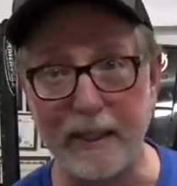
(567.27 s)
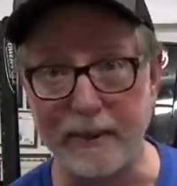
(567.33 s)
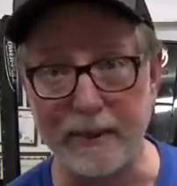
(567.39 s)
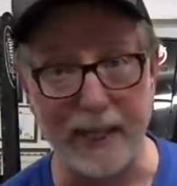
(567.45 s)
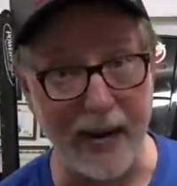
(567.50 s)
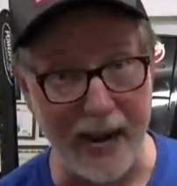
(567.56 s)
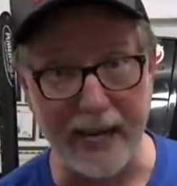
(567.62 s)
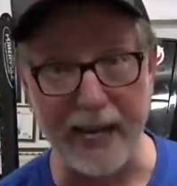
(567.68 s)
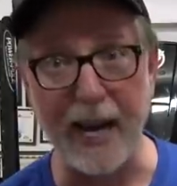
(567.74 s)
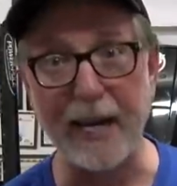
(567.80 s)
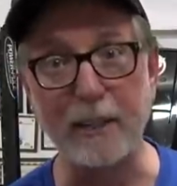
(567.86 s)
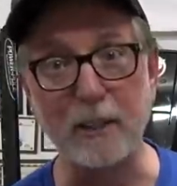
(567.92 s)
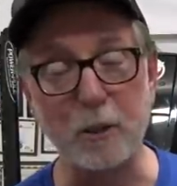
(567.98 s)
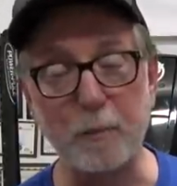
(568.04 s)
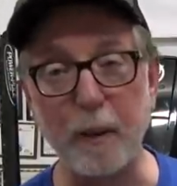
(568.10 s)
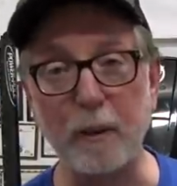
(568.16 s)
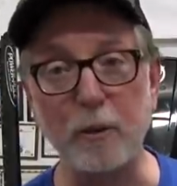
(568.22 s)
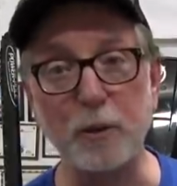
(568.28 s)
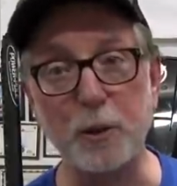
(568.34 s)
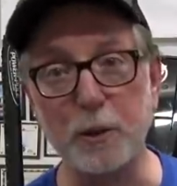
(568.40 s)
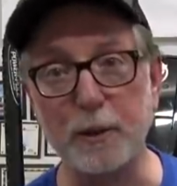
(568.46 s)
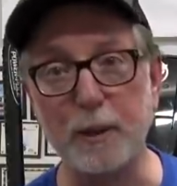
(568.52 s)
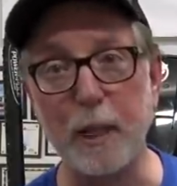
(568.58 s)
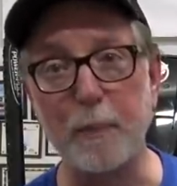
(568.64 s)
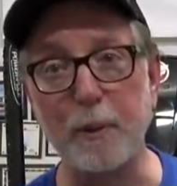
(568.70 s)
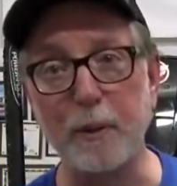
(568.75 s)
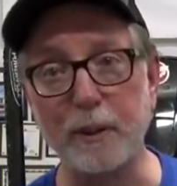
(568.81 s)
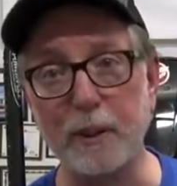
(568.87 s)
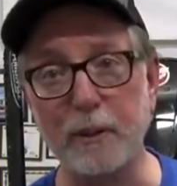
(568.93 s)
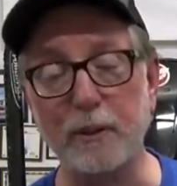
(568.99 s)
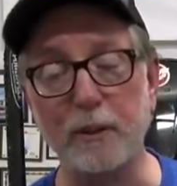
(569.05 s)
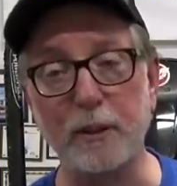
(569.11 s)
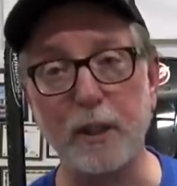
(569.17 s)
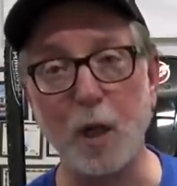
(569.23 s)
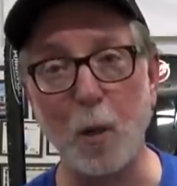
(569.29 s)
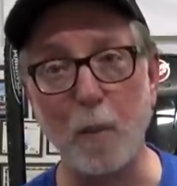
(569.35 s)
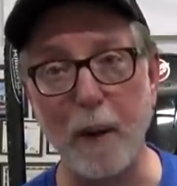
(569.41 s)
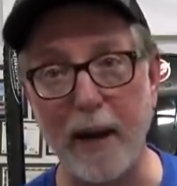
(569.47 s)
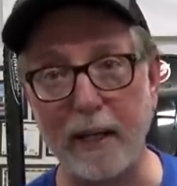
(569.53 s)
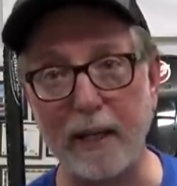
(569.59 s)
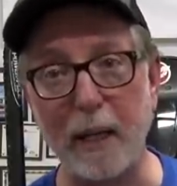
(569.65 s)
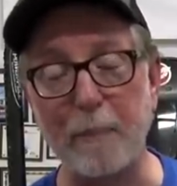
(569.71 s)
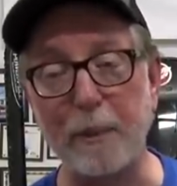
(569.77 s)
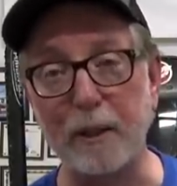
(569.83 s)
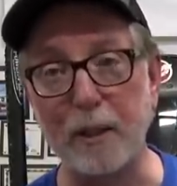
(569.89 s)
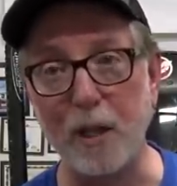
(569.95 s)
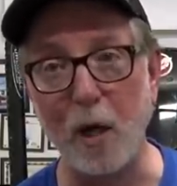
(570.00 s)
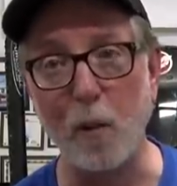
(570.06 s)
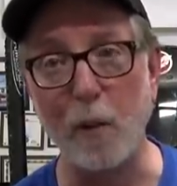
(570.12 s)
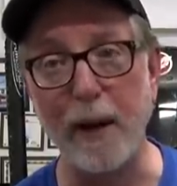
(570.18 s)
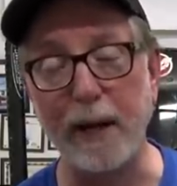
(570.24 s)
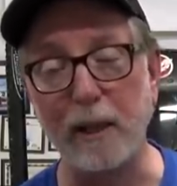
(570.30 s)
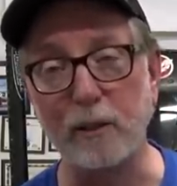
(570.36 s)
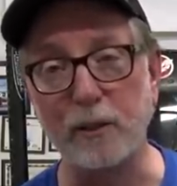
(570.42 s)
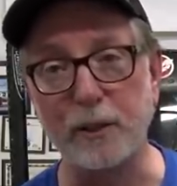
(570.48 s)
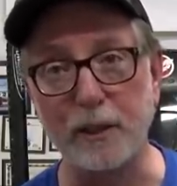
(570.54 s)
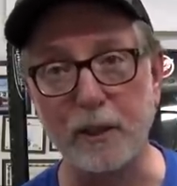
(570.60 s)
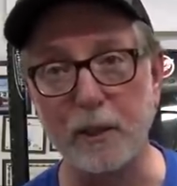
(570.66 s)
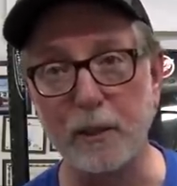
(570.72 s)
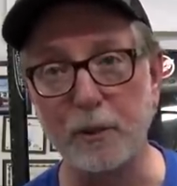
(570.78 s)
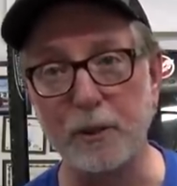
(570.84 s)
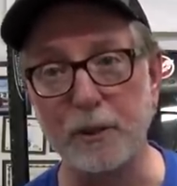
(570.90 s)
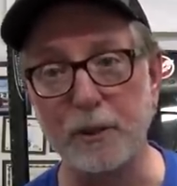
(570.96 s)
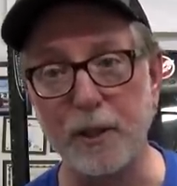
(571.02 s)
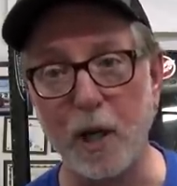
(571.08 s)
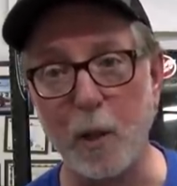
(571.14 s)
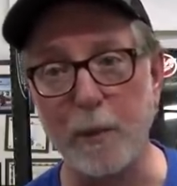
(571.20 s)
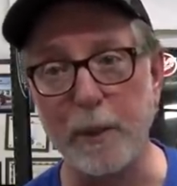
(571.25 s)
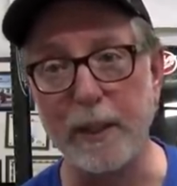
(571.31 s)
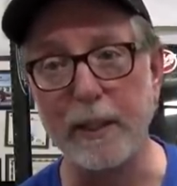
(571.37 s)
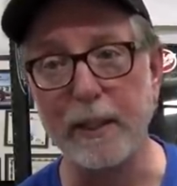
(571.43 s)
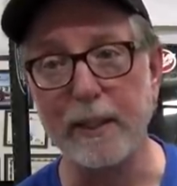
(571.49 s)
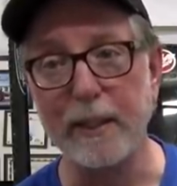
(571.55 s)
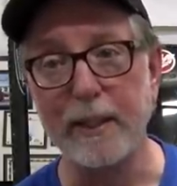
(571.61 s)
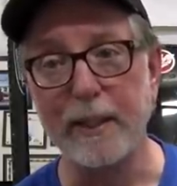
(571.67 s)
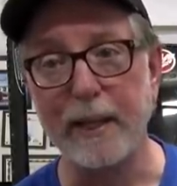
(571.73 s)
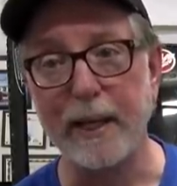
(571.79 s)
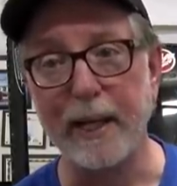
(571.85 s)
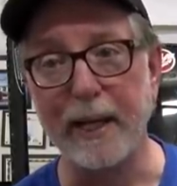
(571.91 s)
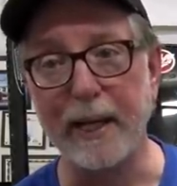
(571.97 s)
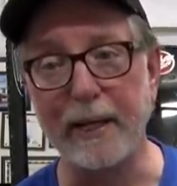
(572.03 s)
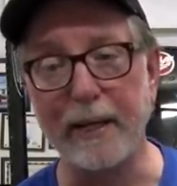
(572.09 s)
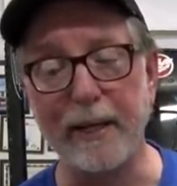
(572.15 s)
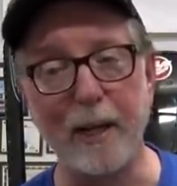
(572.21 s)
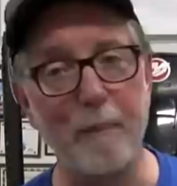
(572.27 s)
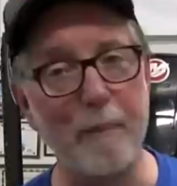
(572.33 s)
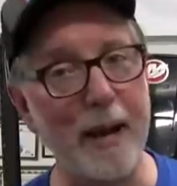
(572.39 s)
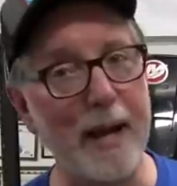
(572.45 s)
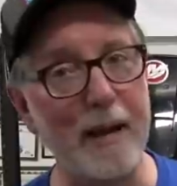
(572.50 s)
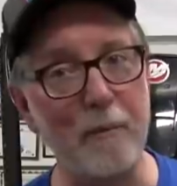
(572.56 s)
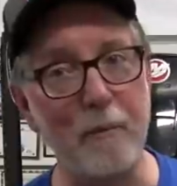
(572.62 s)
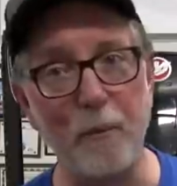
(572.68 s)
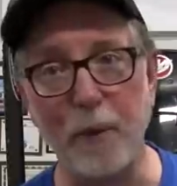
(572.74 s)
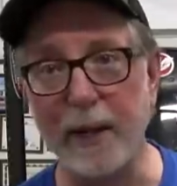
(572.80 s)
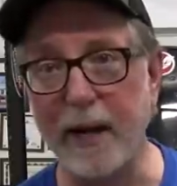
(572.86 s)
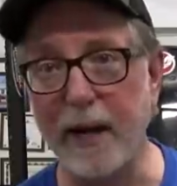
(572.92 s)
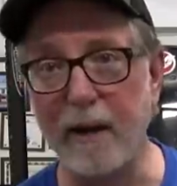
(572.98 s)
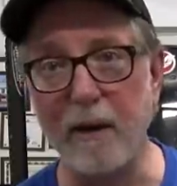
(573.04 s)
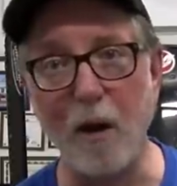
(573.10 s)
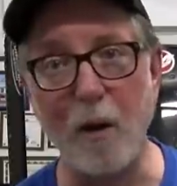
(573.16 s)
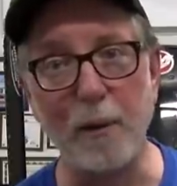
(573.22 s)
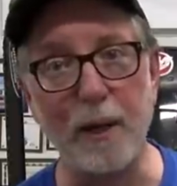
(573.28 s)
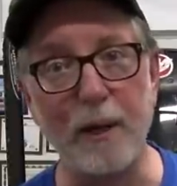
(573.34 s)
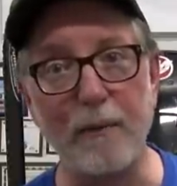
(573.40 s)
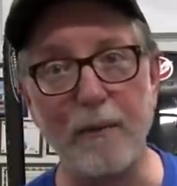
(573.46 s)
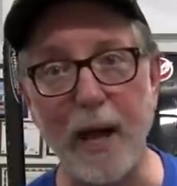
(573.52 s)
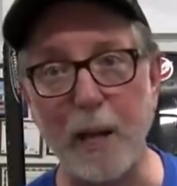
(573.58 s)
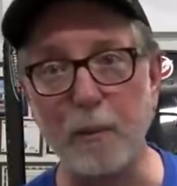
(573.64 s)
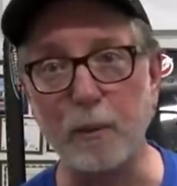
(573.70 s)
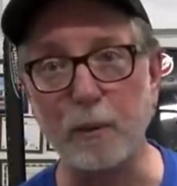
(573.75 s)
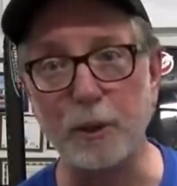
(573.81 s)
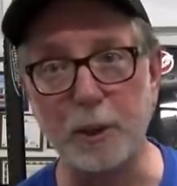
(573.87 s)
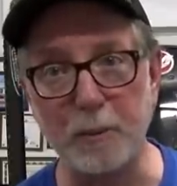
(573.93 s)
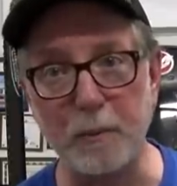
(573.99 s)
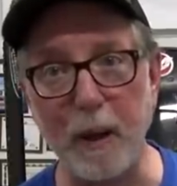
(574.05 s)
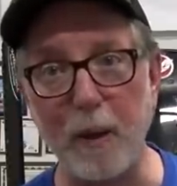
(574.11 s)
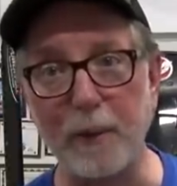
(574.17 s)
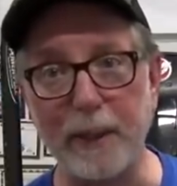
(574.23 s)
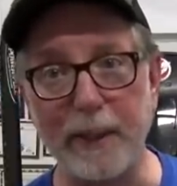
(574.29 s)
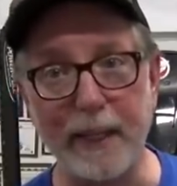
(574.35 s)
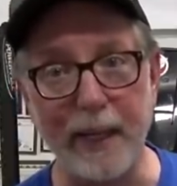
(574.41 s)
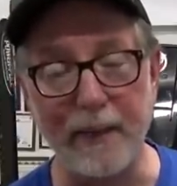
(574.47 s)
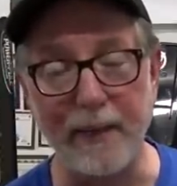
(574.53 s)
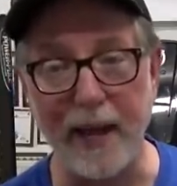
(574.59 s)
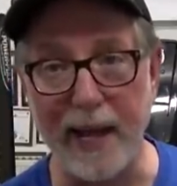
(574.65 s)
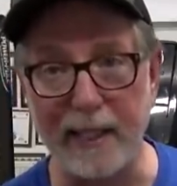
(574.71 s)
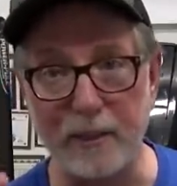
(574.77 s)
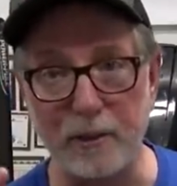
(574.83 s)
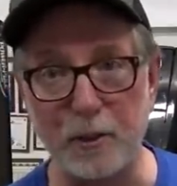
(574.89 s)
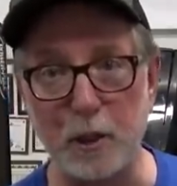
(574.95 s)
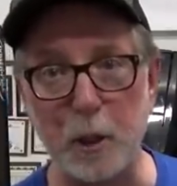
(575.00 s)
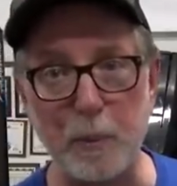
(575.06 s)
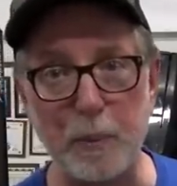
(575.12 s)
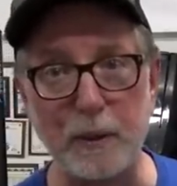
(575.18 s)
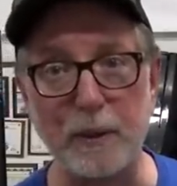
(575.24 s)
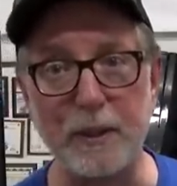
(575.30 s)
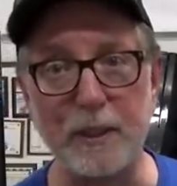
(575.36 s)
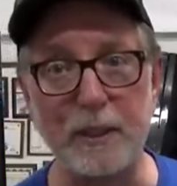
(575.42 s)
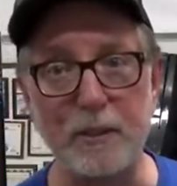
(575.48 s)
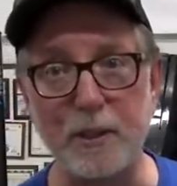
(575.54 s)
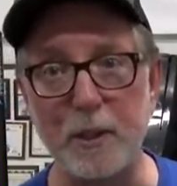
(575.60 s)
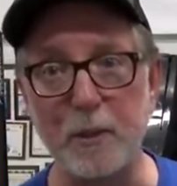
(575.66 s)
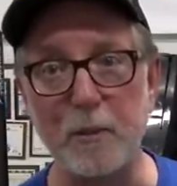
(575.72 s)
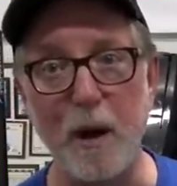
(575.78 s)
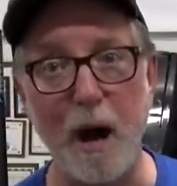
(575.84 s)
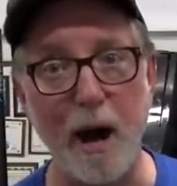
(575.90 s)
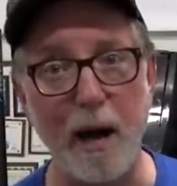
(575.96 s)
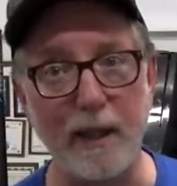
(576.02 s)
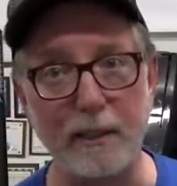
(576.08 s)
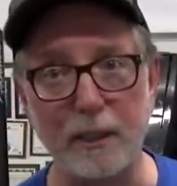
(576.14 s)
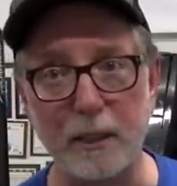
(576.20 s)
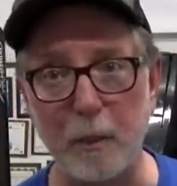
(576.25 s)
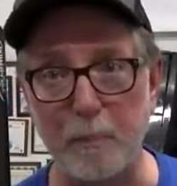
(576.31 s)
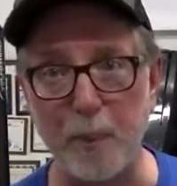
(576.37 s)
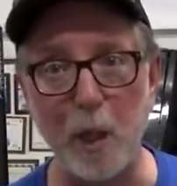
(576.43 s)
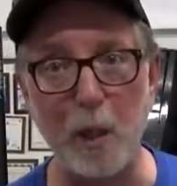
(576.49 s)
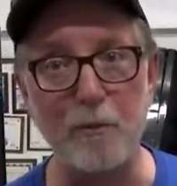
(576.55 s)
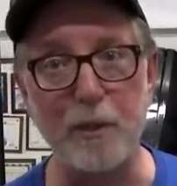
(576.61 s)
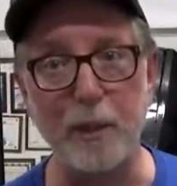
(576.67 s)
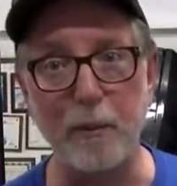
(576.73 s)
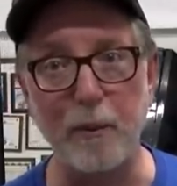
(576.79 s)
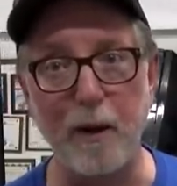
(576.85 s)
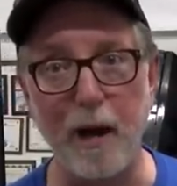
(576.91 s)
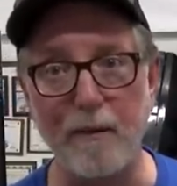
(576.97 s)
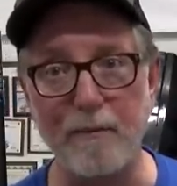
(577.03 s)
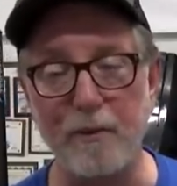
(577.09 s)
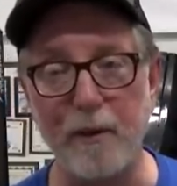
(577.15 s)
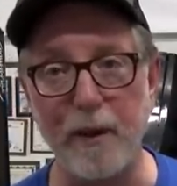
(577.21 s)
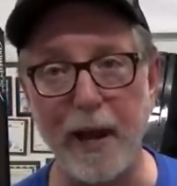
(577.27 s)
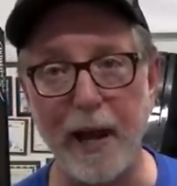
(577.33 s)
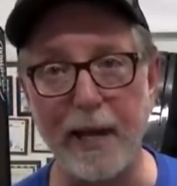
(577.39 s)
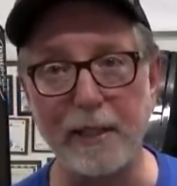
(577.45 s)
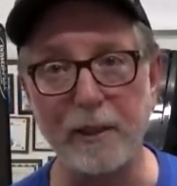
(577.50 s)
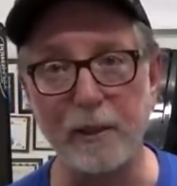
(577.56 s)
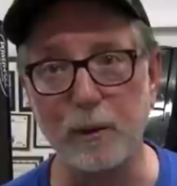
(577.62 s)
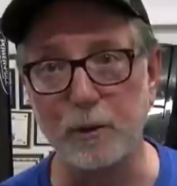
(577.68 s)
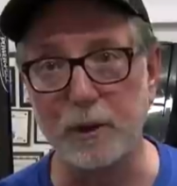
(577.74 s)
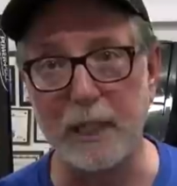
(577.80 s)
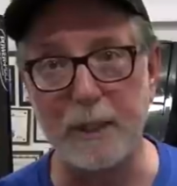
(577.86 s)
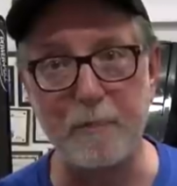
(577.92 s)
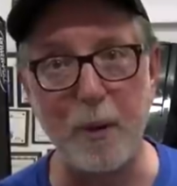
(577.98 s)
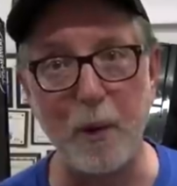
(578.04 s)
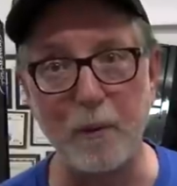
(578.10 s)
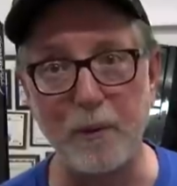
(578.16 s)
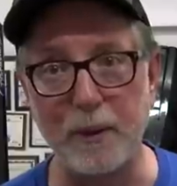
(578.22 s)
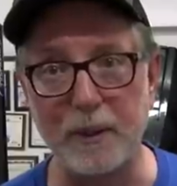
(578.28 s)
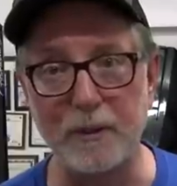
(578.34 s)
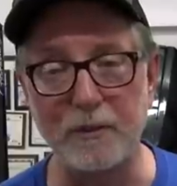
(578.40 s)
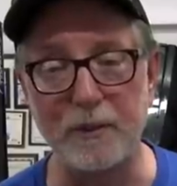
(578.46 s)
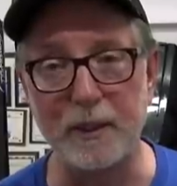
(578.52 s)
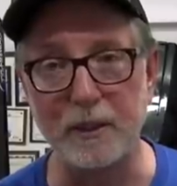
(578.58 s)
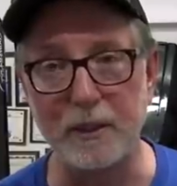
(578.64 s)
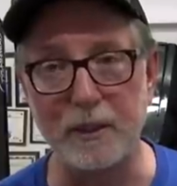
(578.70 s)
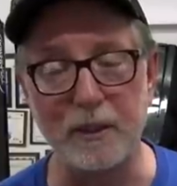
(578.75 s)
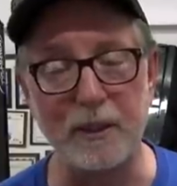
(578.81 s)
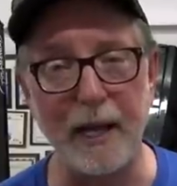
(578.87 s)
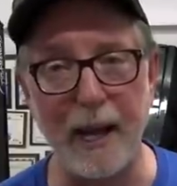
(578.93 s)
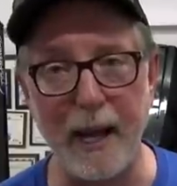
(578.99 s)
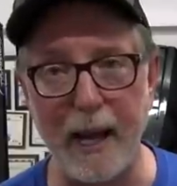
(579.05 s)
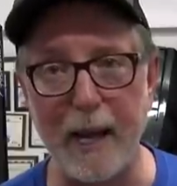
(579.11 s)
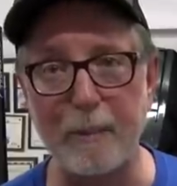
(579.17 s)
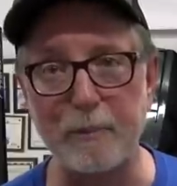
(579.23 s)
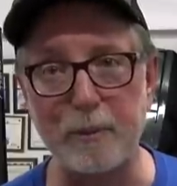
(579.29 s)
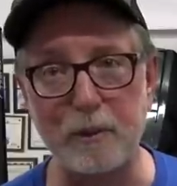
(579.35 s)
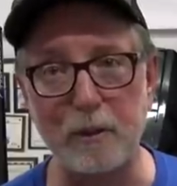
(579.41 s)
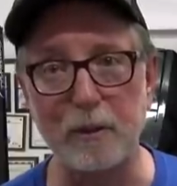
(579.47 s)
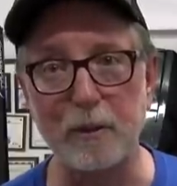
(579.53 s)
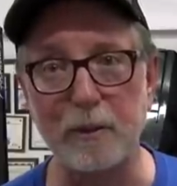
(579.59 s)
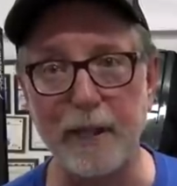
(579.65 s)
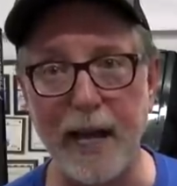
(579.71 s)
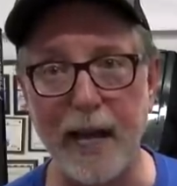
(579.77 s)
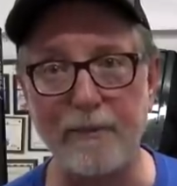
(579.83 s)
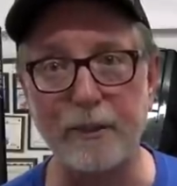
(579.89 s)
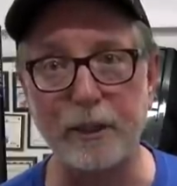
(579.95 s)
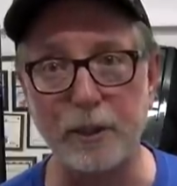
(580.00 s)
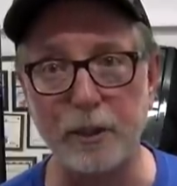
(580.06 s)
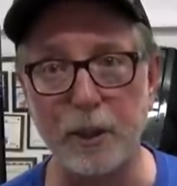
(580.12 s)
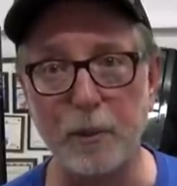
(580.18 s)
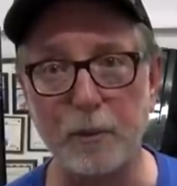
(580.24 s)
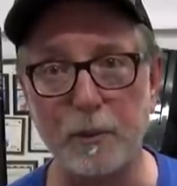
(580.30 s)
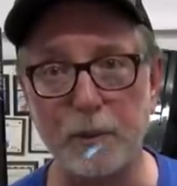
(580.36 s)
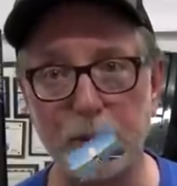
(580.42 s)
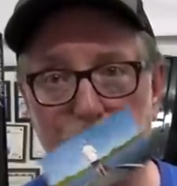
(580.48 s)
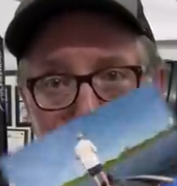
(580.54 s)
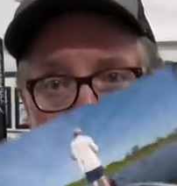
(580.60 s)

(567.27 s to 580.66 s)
that I got exposed to a couple of years ago by a couple of co-anglers in a coastal tournament. And uh, man, when they're on it, they will smoke it. And that Super Duty 2 rod is the perfect rod for that. You're going to see both these fish just absolutely have it choked.